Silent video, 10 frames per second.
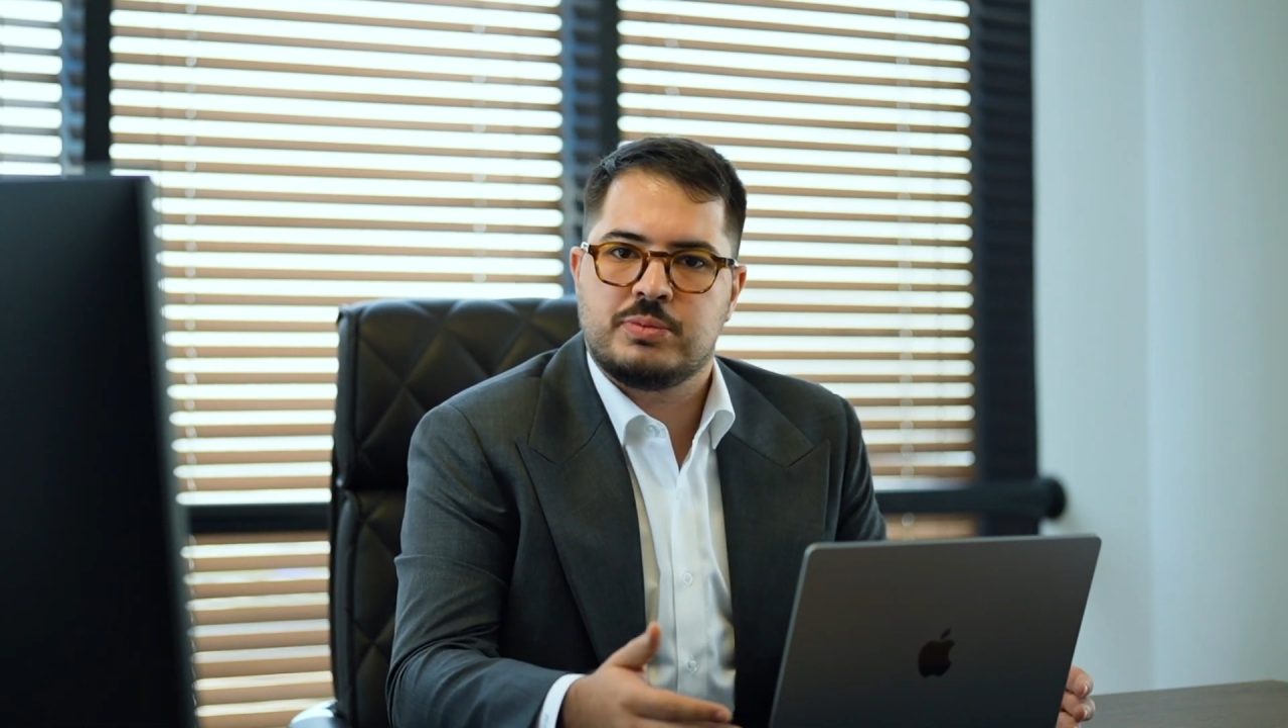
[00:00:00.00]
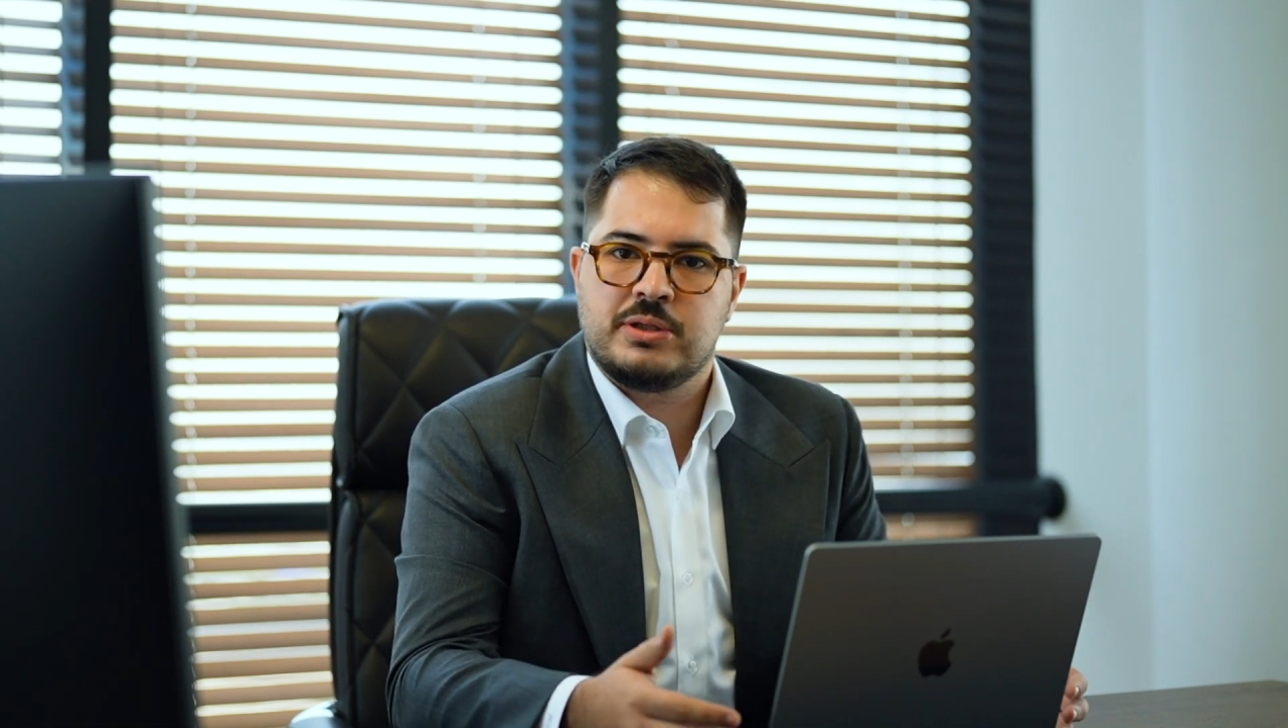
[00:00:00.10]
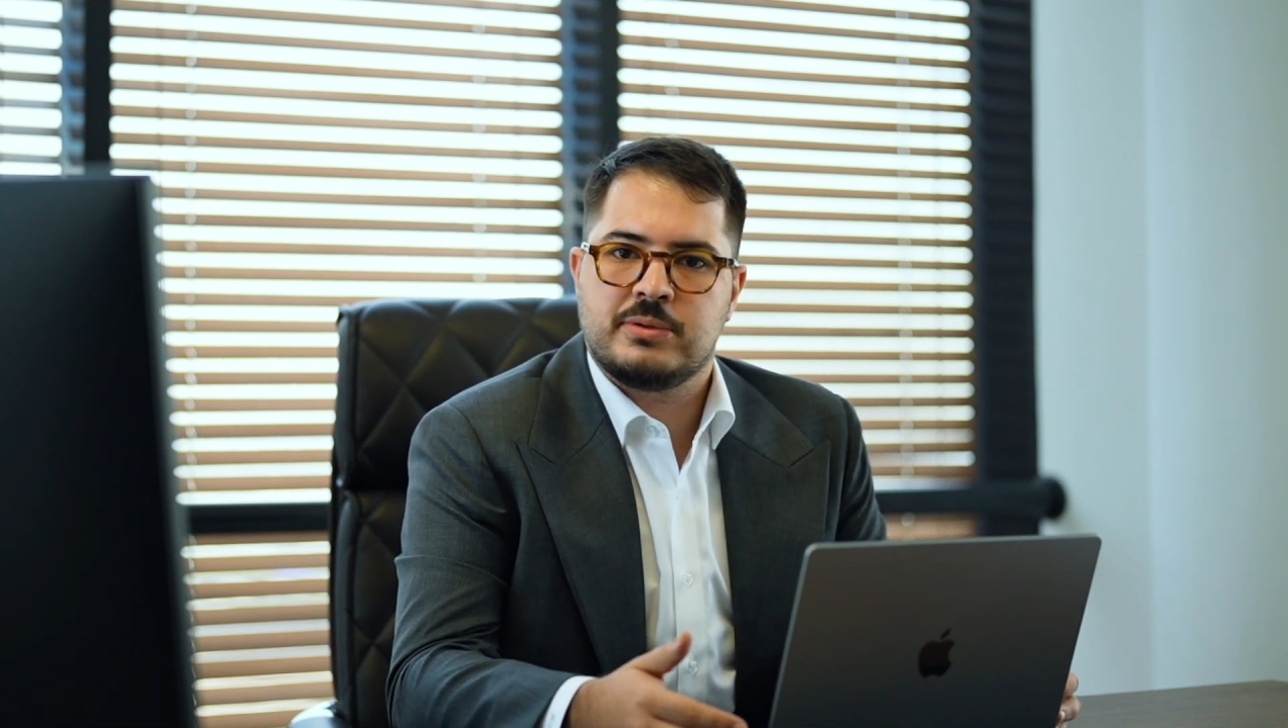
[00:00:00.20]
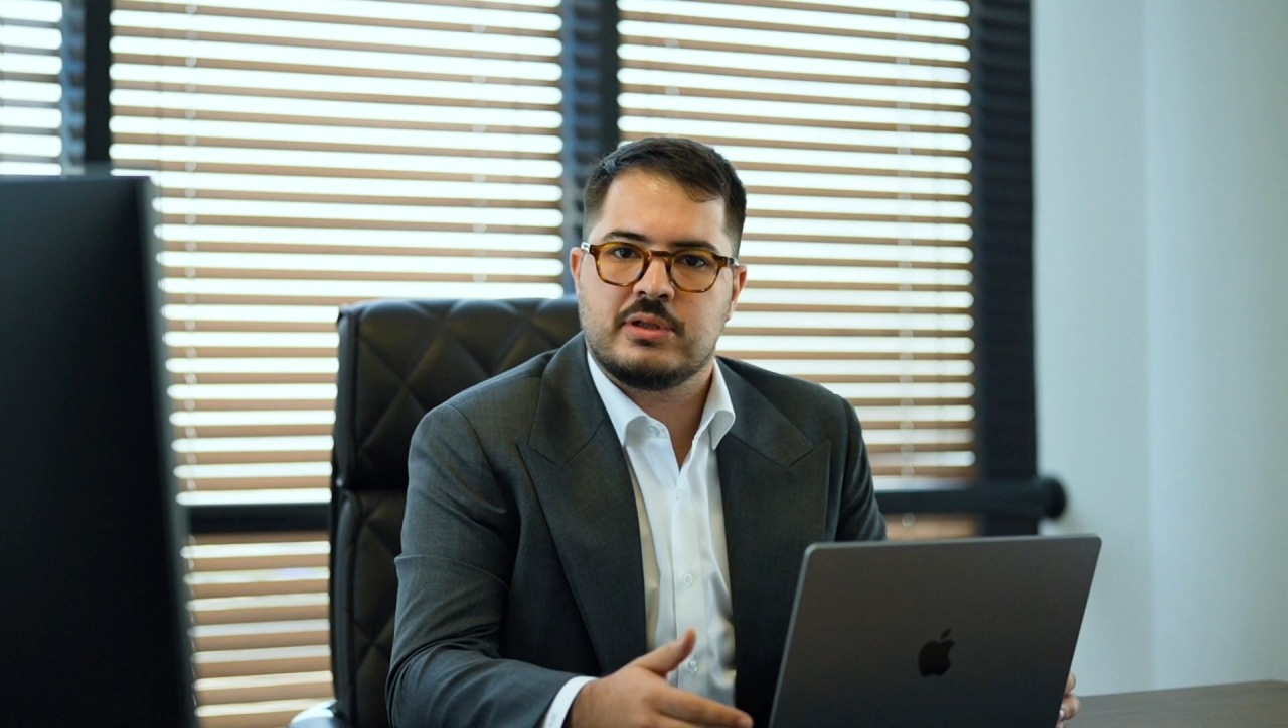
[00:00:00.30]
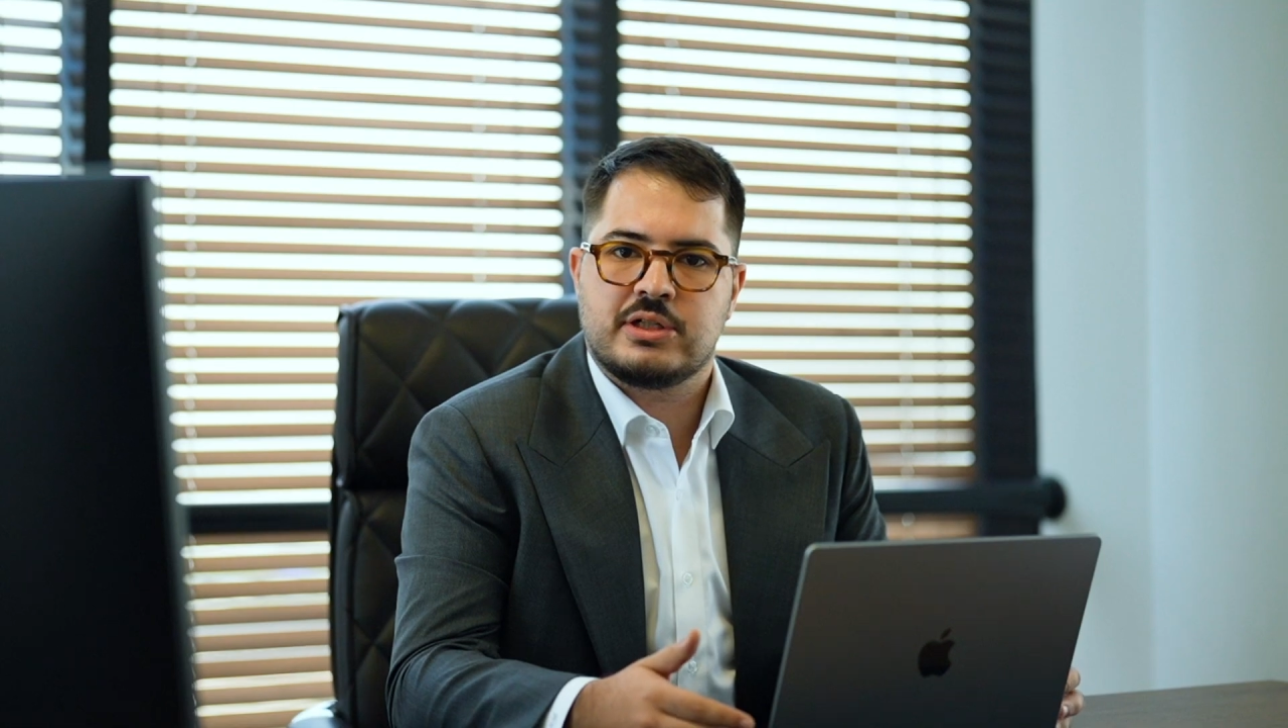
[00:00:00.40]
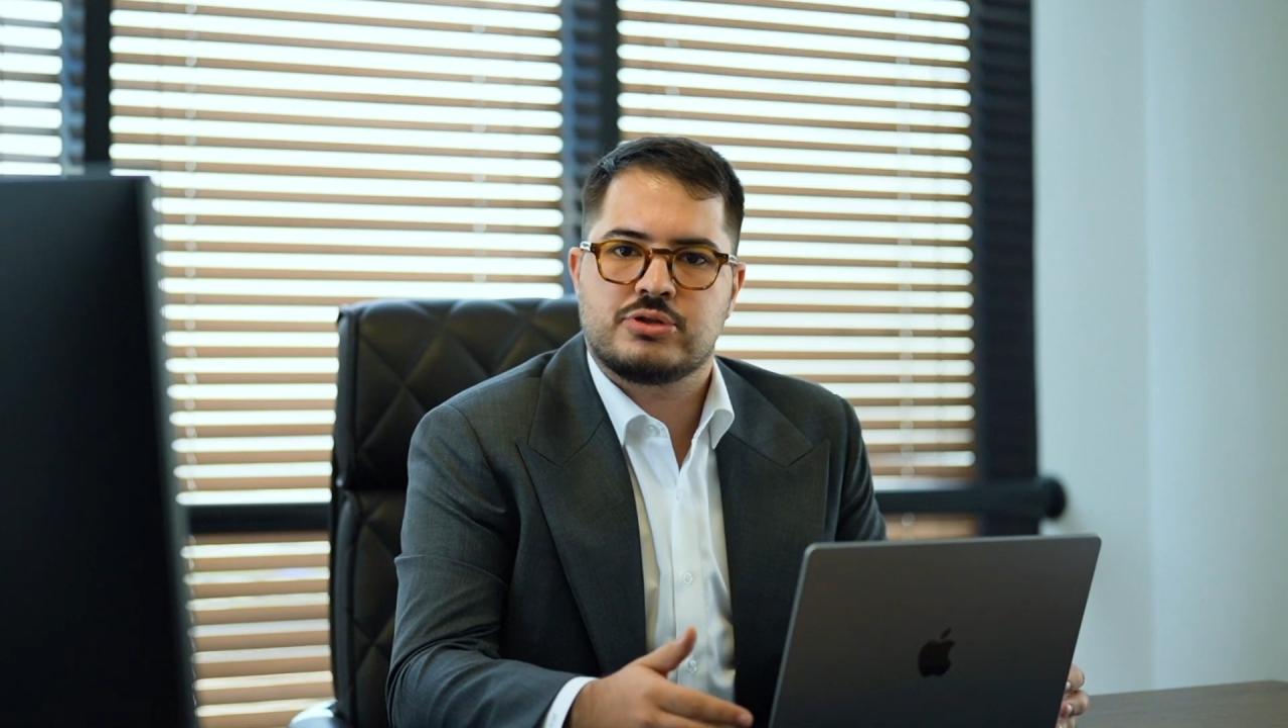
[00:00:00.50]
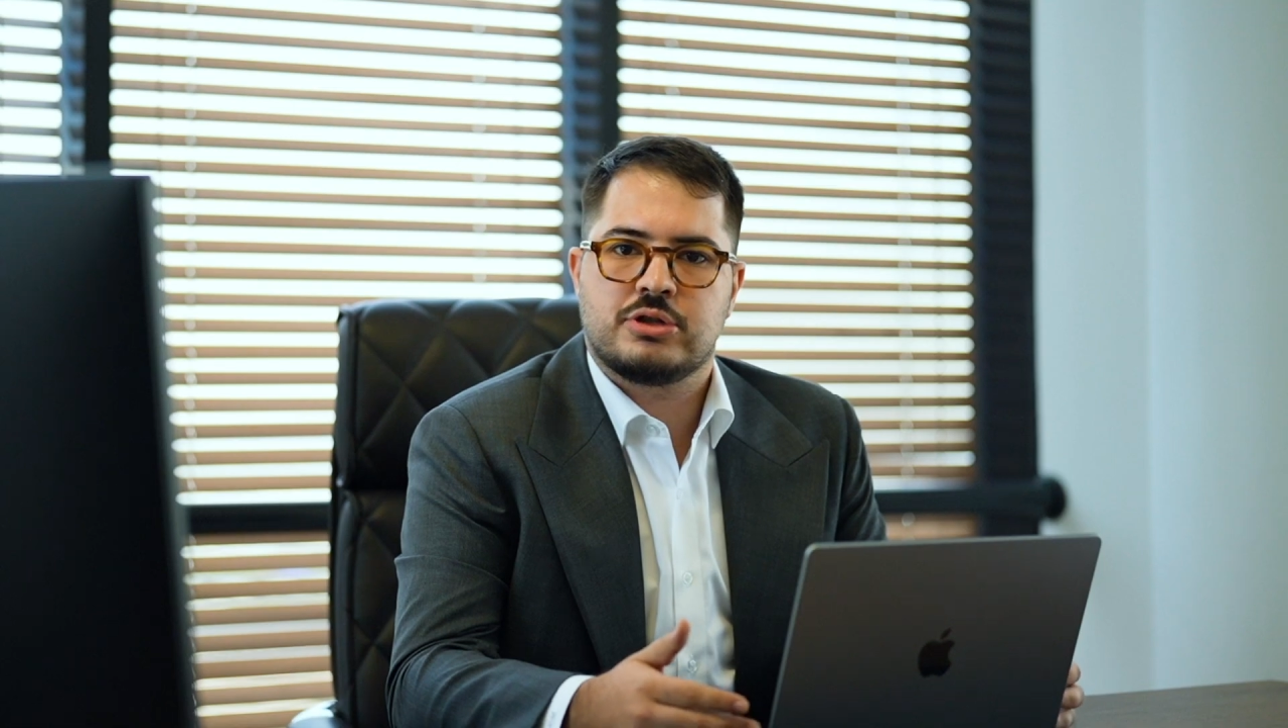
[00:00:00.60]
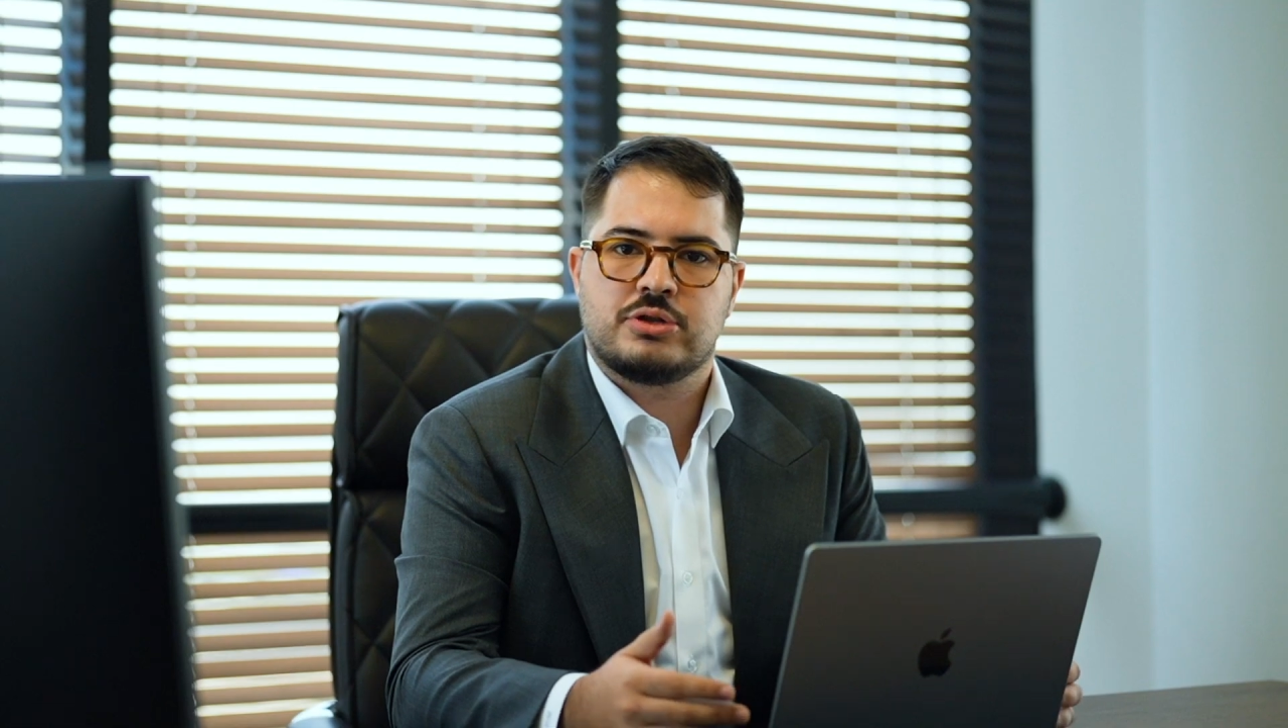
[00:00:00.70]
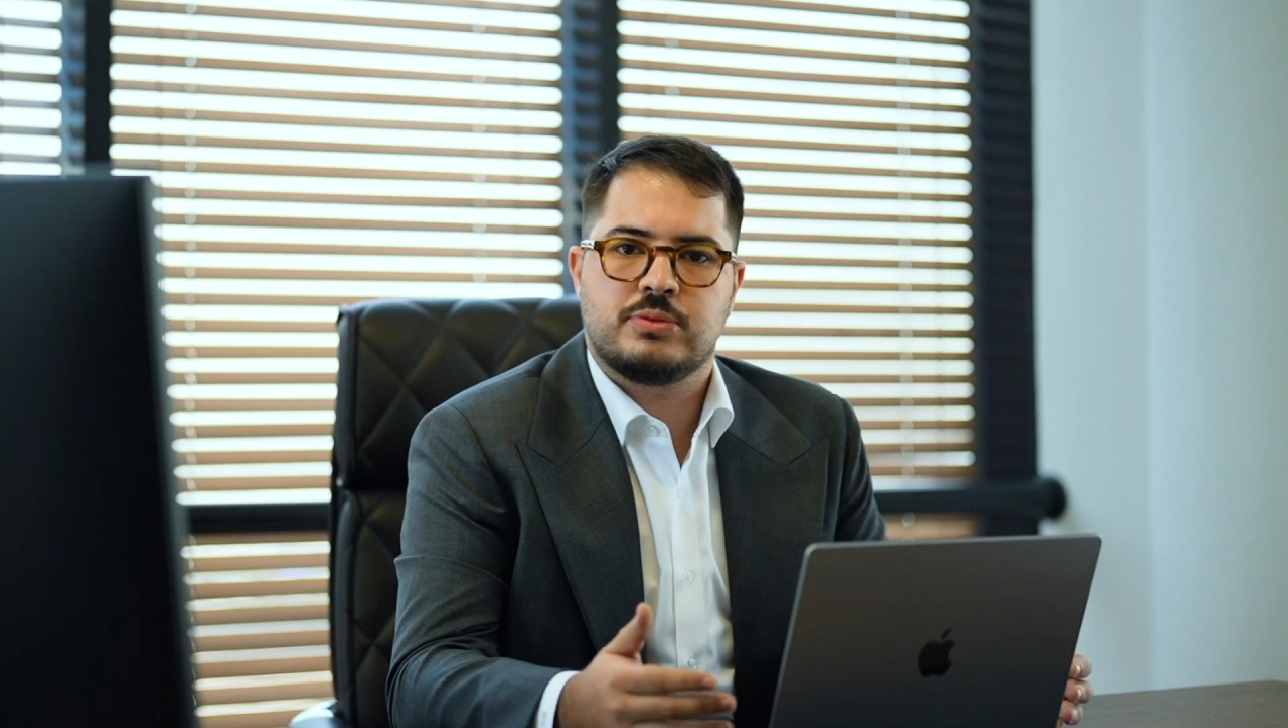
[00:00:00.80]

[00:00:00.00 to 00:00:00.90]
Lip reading: people and try